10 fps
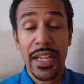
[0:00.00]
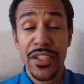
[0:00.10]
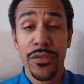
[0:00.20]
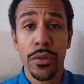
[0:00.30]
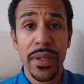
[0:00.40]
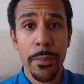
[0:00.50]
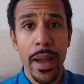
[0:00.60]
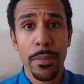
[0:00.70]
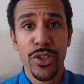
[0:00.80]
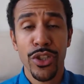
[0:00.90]
As for the
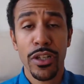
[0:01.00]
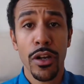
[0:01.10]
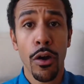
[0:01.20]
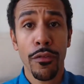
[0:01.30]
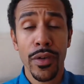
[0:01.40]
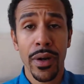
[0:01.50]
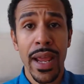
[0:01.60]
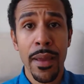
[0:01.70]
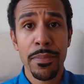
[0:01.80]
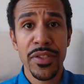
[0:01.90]
publishing of
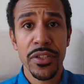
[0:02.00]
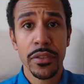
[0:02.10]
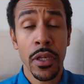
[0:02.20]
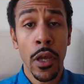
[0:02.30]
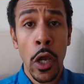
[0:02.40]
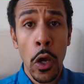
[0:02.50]
your episode